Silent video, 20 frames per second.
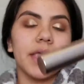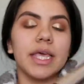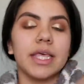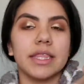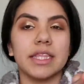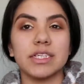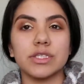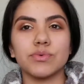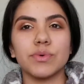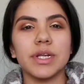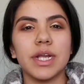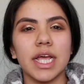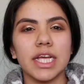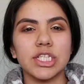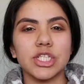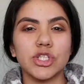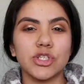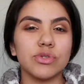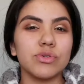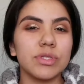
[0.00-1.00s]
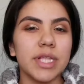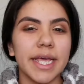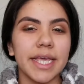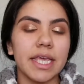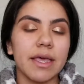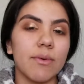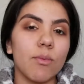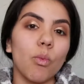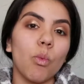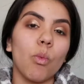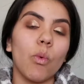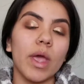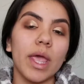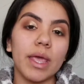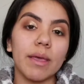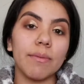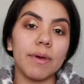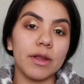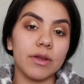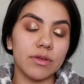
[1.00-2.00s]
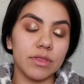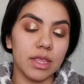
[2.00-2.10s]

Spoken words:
This one, I do like it way better